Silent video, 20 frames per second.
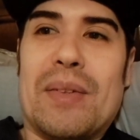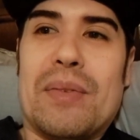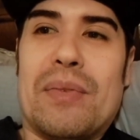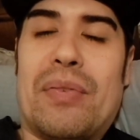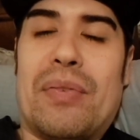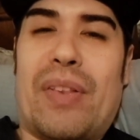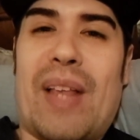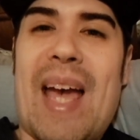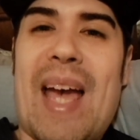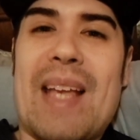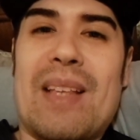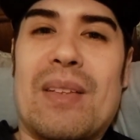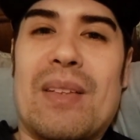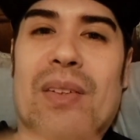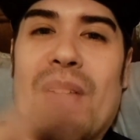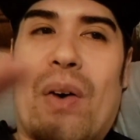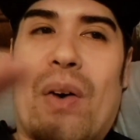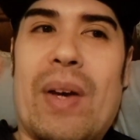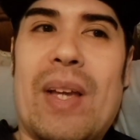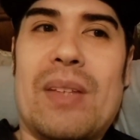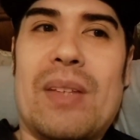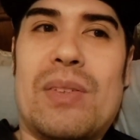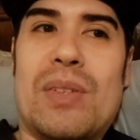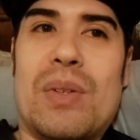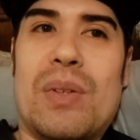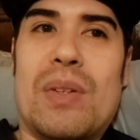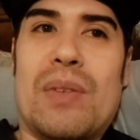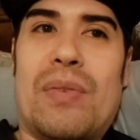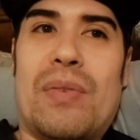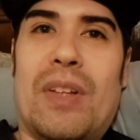flight going
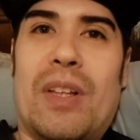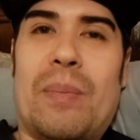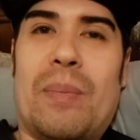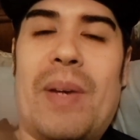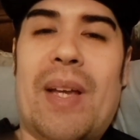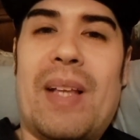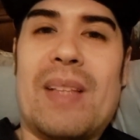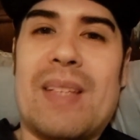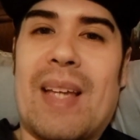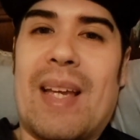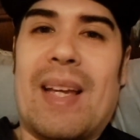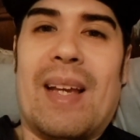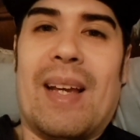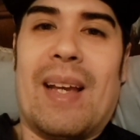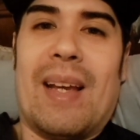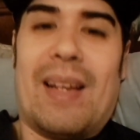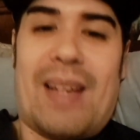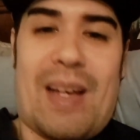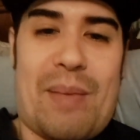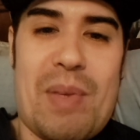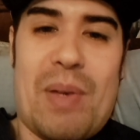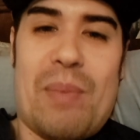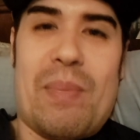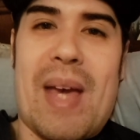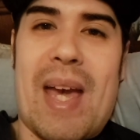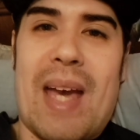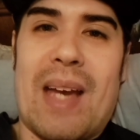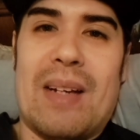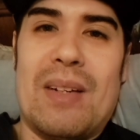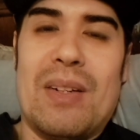to the Philippines and coming
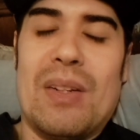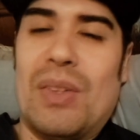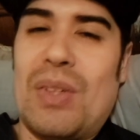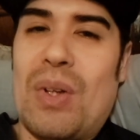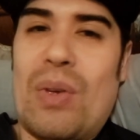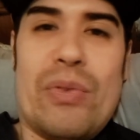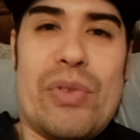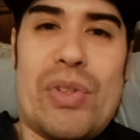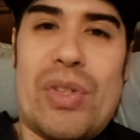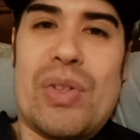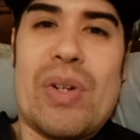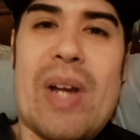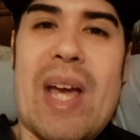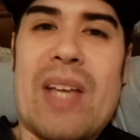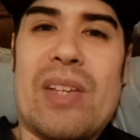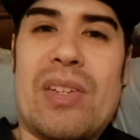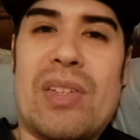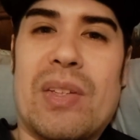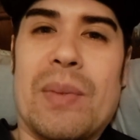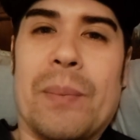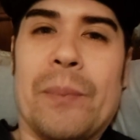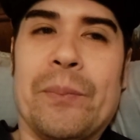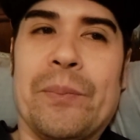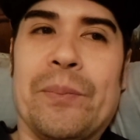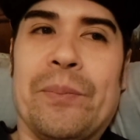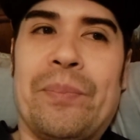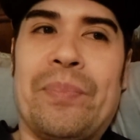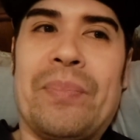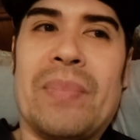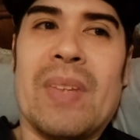back. Don't stress.
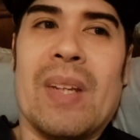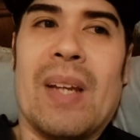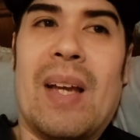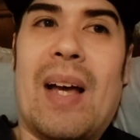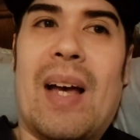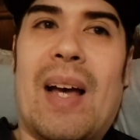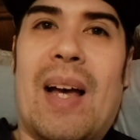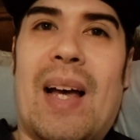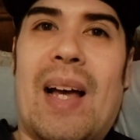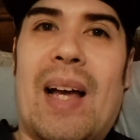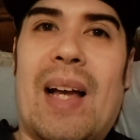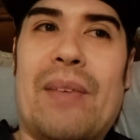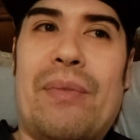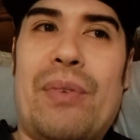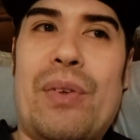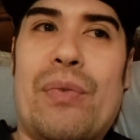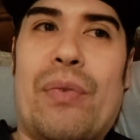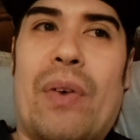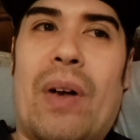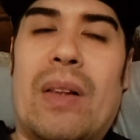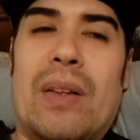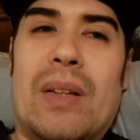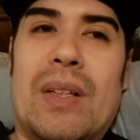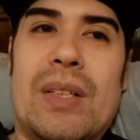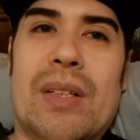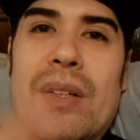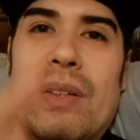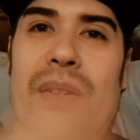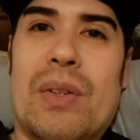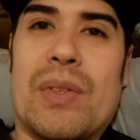If you fall
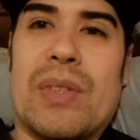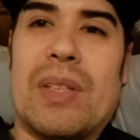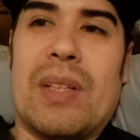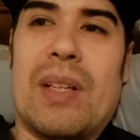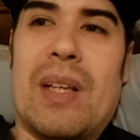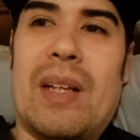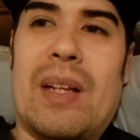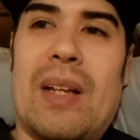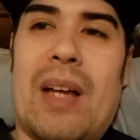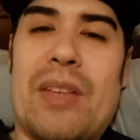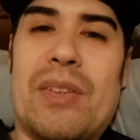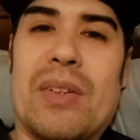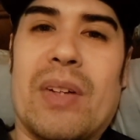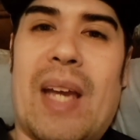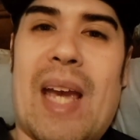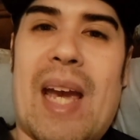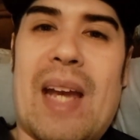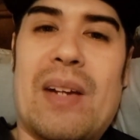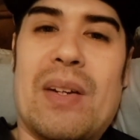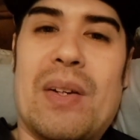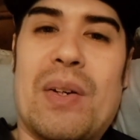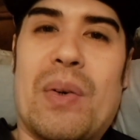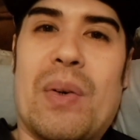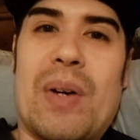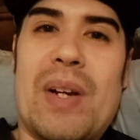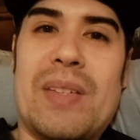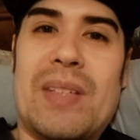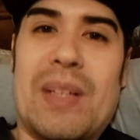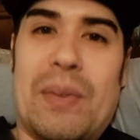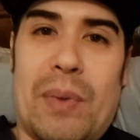under those other
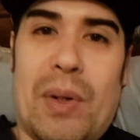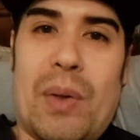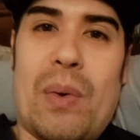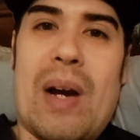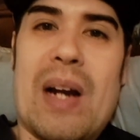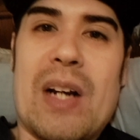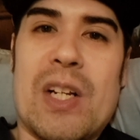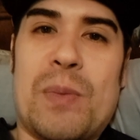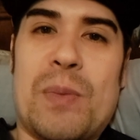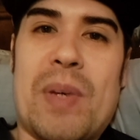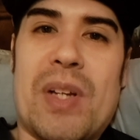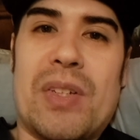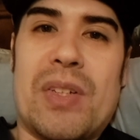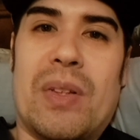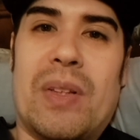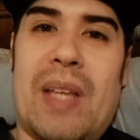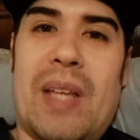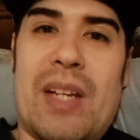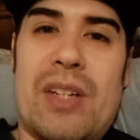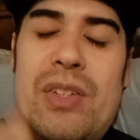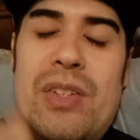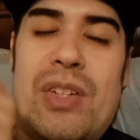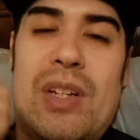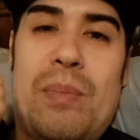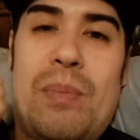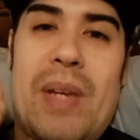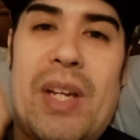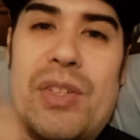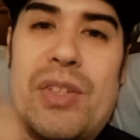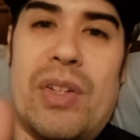categories that require special
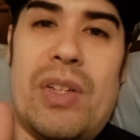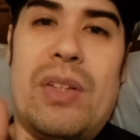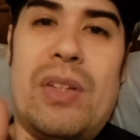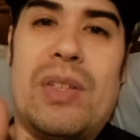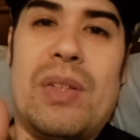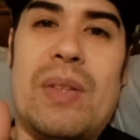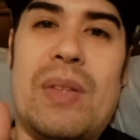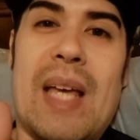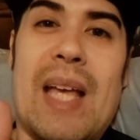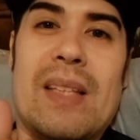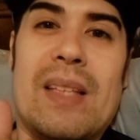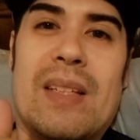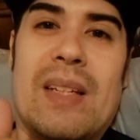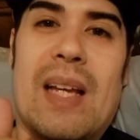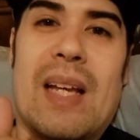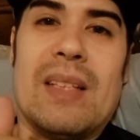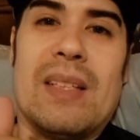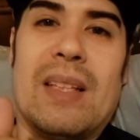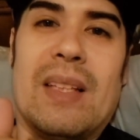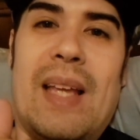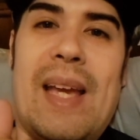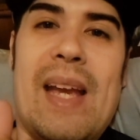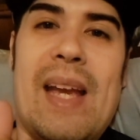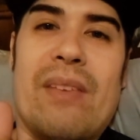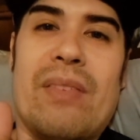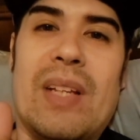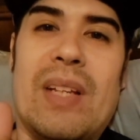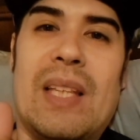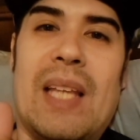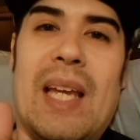attention, make sure you do that to not delay
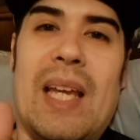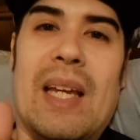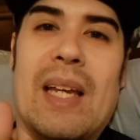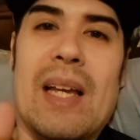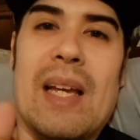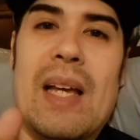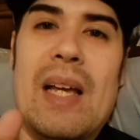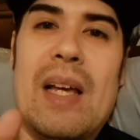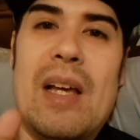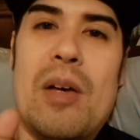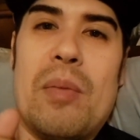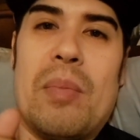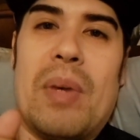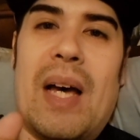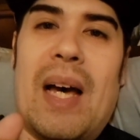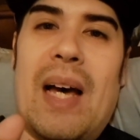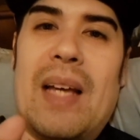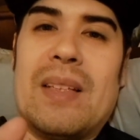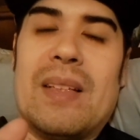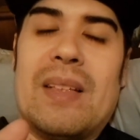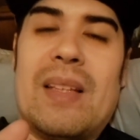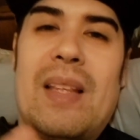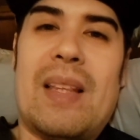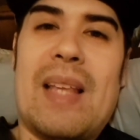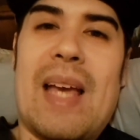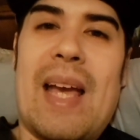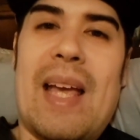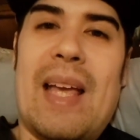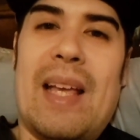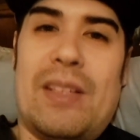everything. But other than
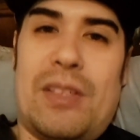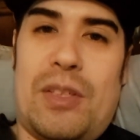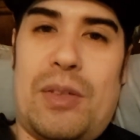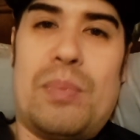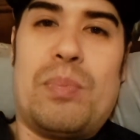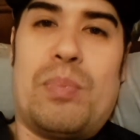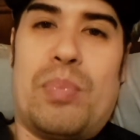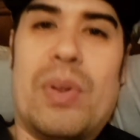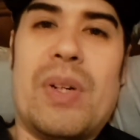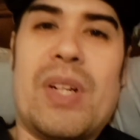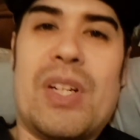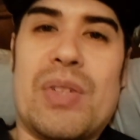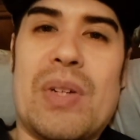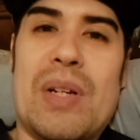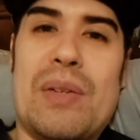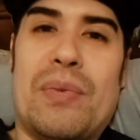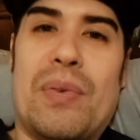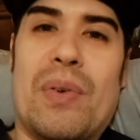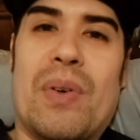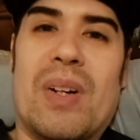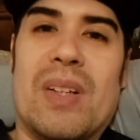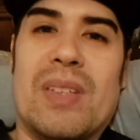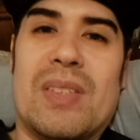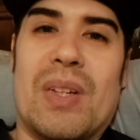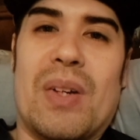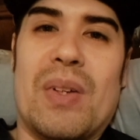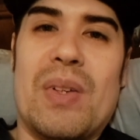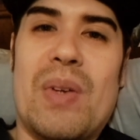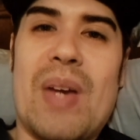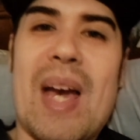that, it's pretty straightforward.
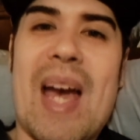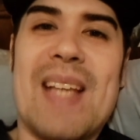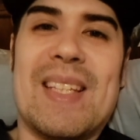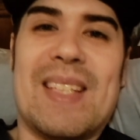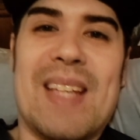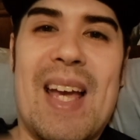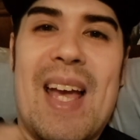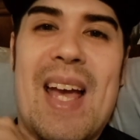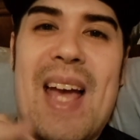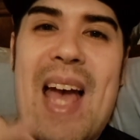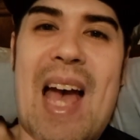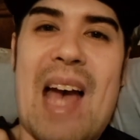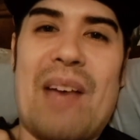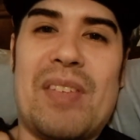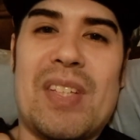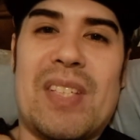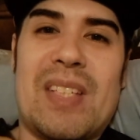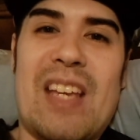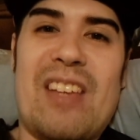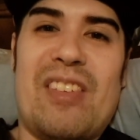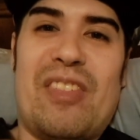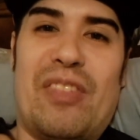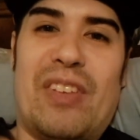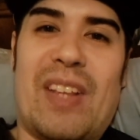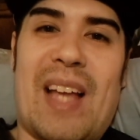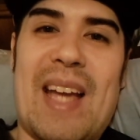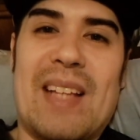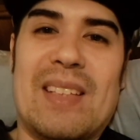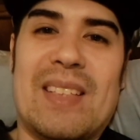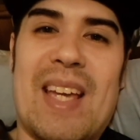So you guys have a safe
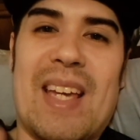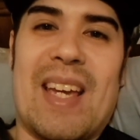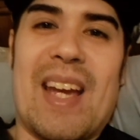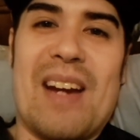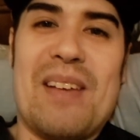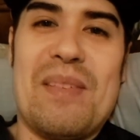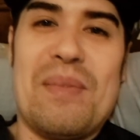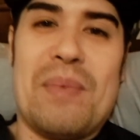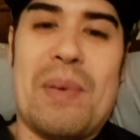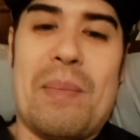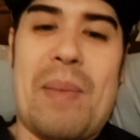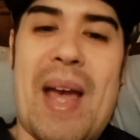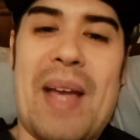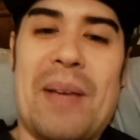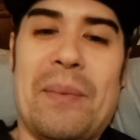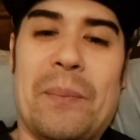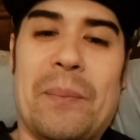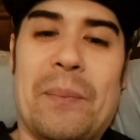flight. Take care. Bye-bye.